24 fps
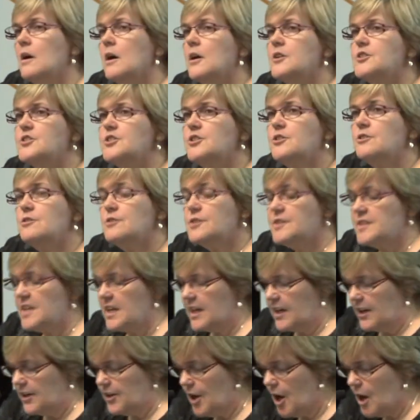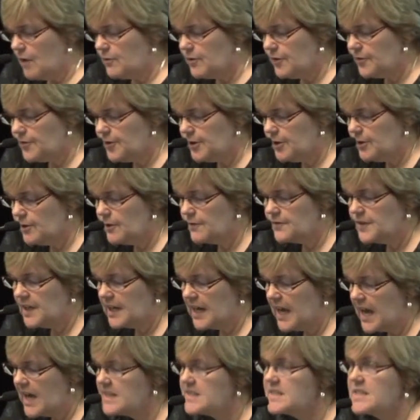A 2-second overview of the
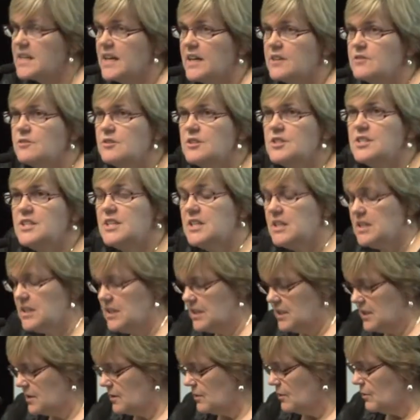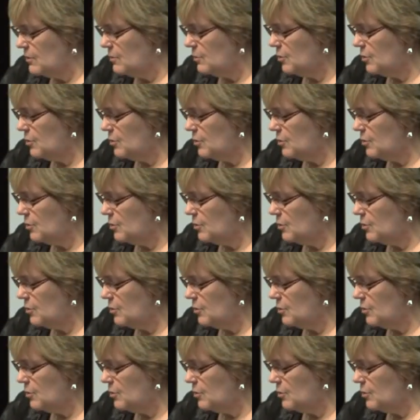last 100 years